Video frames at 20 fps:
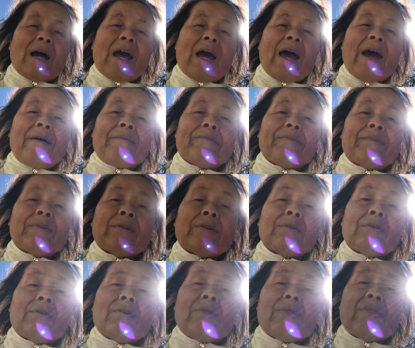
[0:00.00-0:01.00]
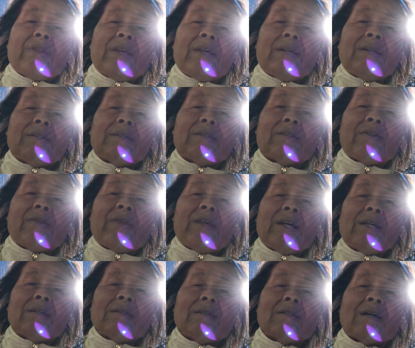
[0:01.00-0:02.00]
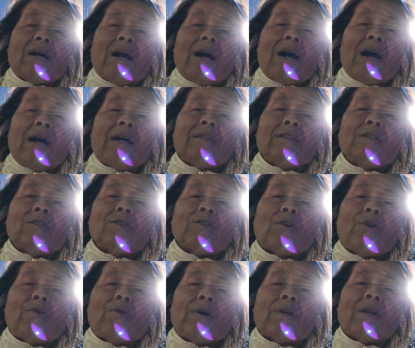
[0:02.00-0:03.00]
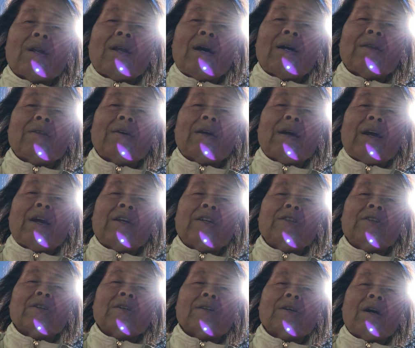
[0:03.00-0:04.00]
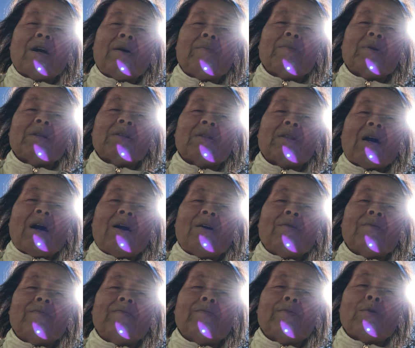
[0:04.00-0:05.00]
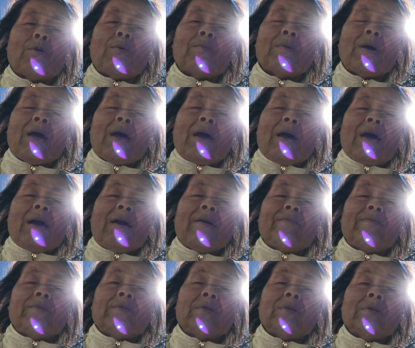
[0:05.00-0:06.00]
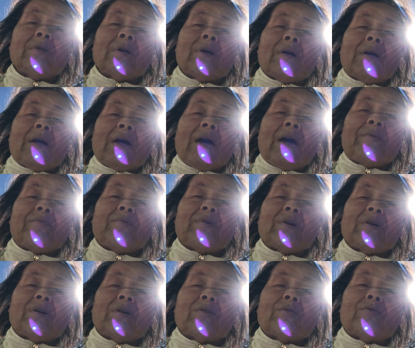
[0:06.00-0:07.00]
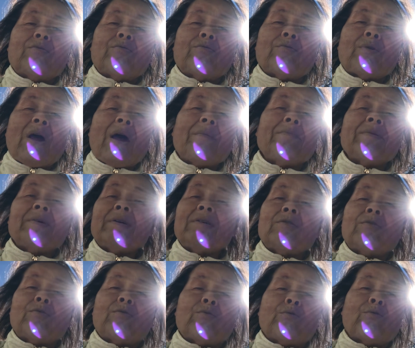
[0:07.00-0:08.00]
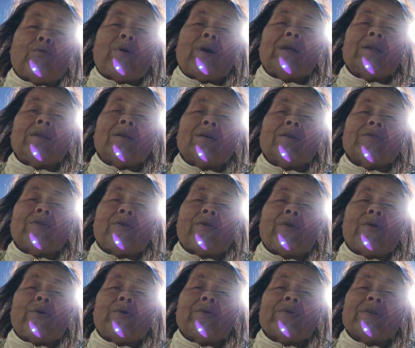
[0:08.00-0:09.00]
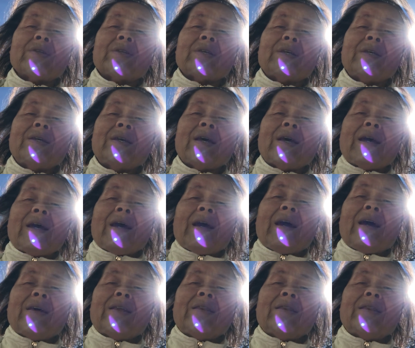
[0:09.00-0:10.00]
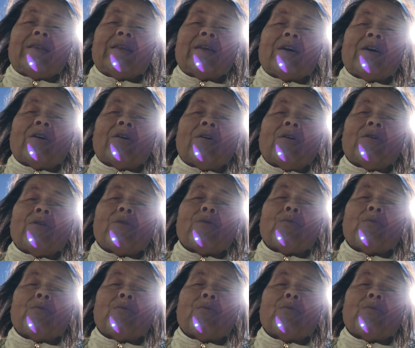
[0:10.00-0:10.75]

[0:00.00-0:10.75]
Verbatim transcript: After these things, I saw another angel coming down from heaven, having, a, having great authority, and the earth